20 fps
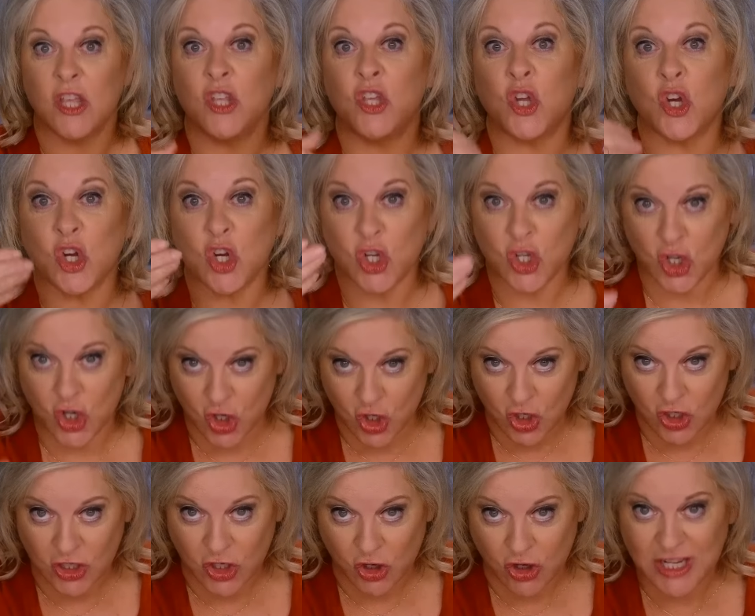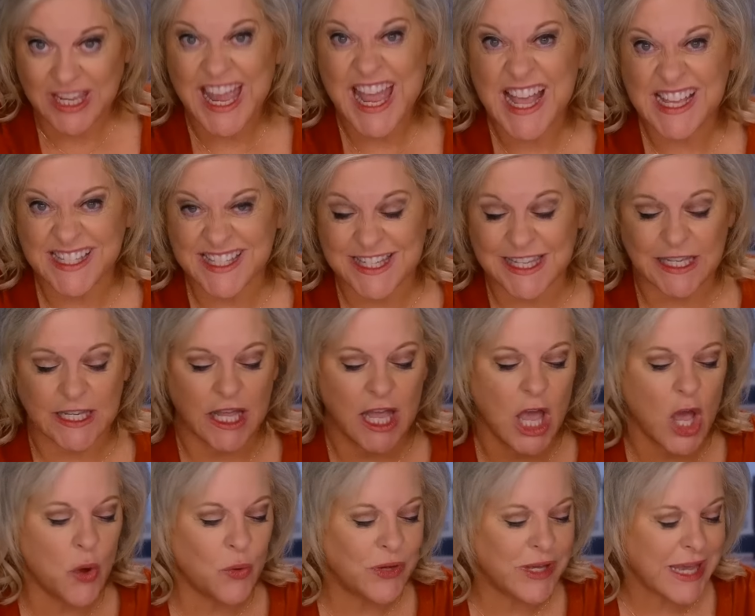You're guessing.
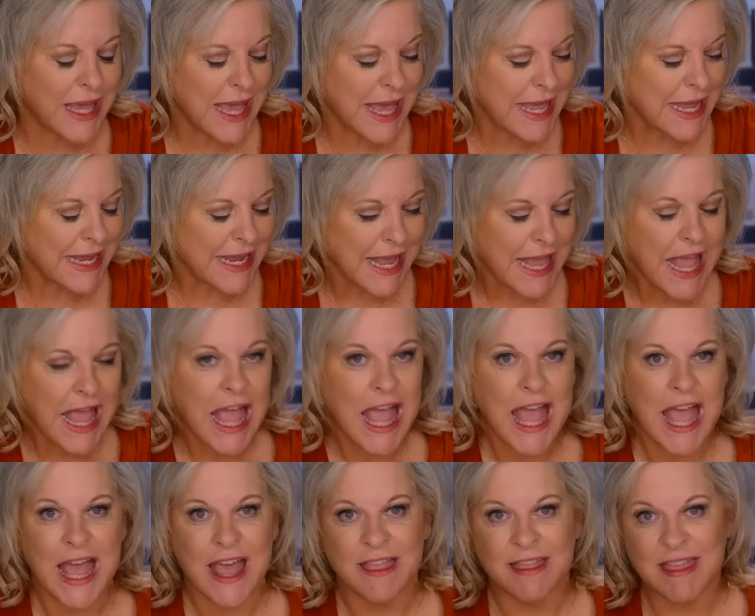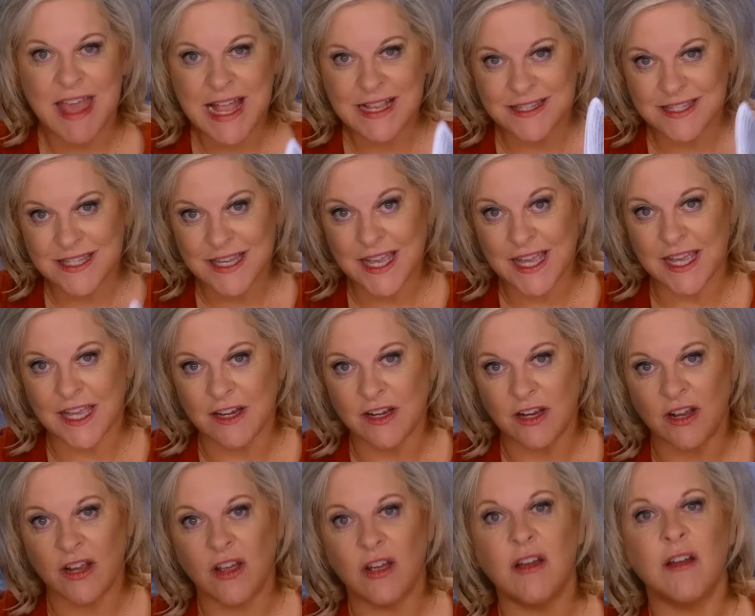Okay. That said,
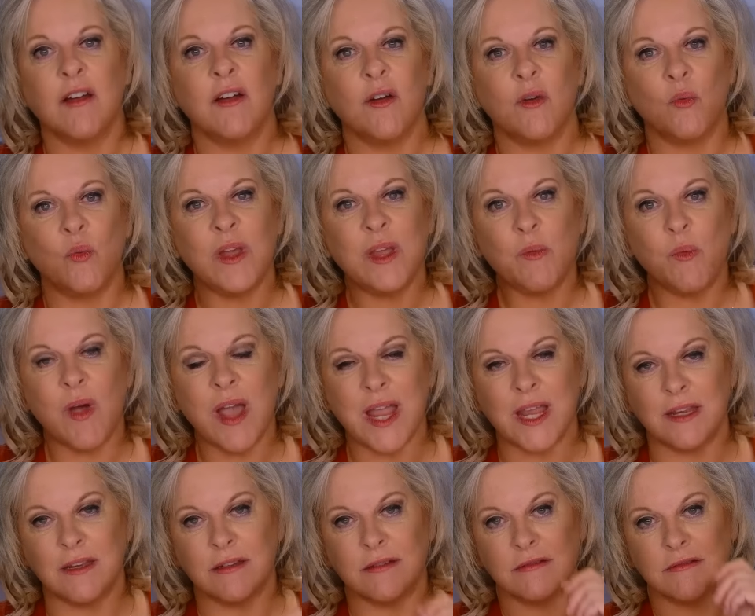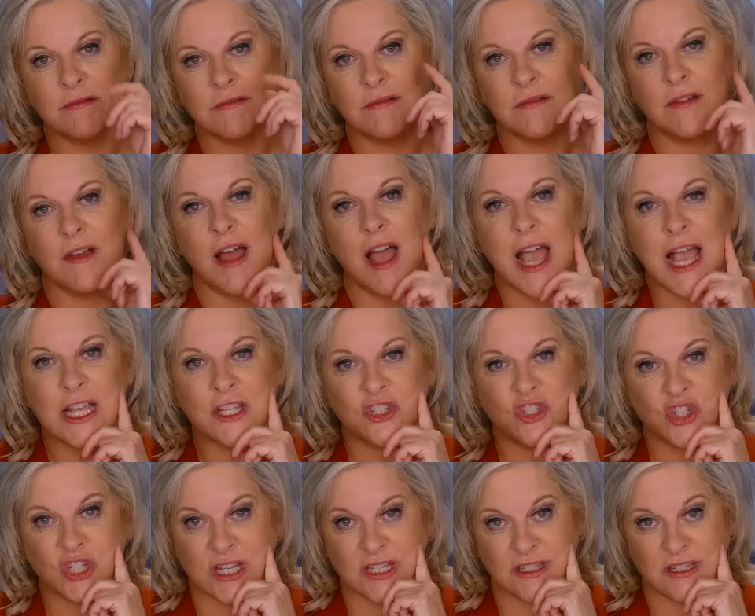we wait as
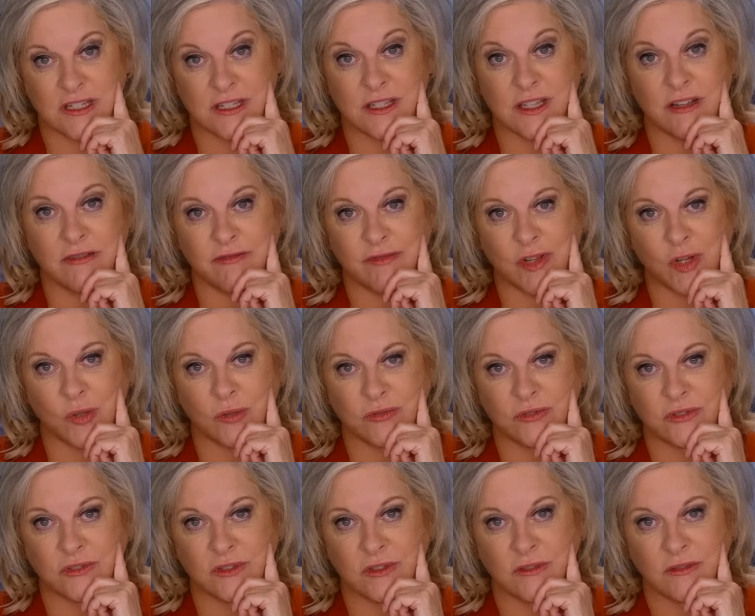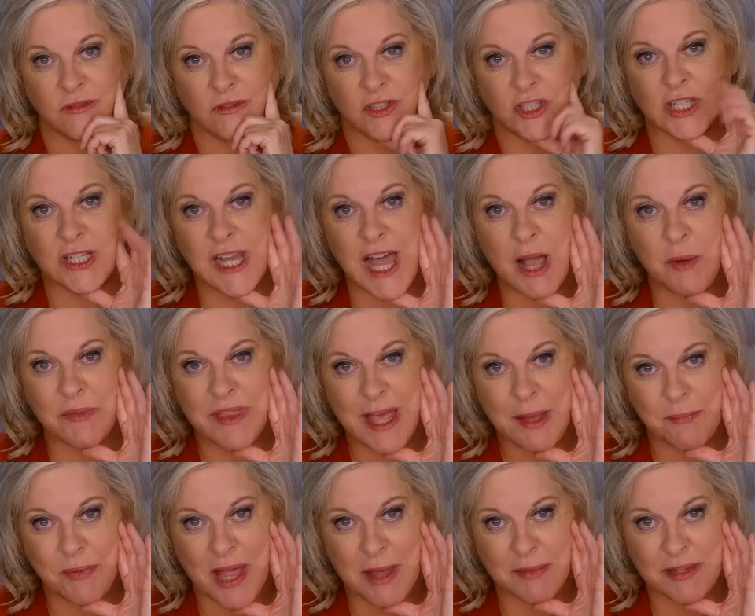justice unfolds. Good luck with
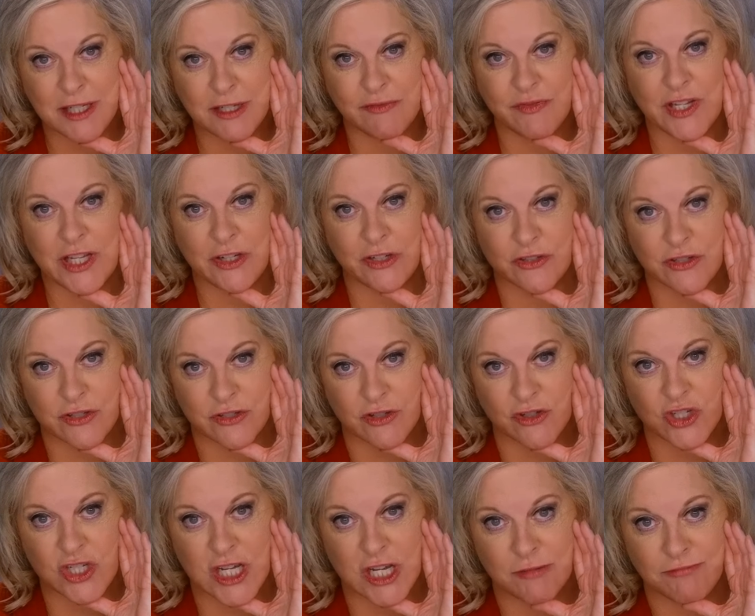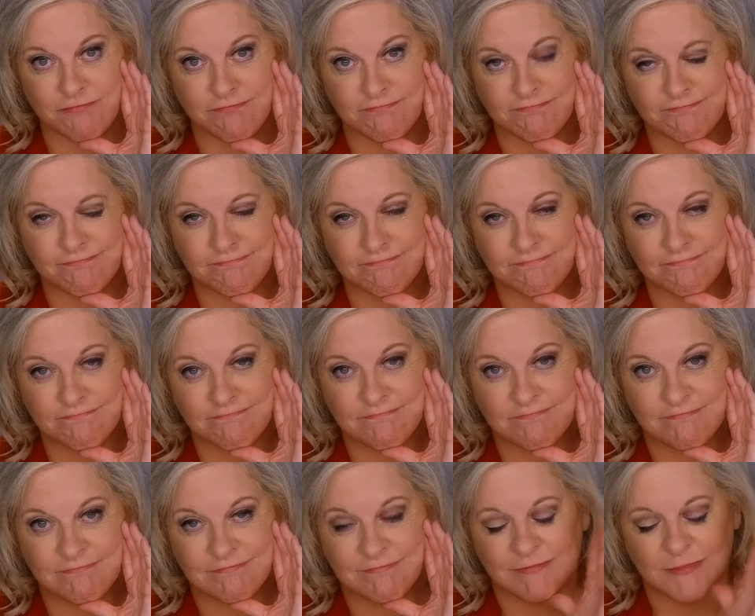that public defender, Sergio.
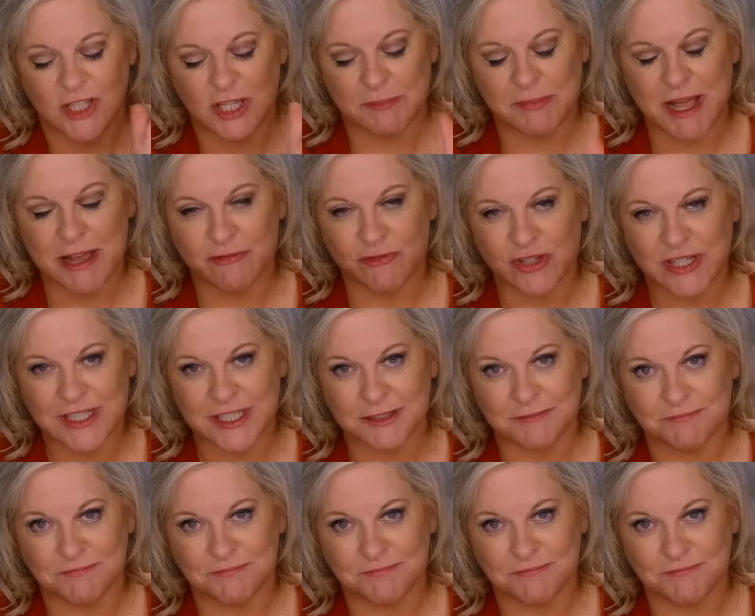Goodbye, friend.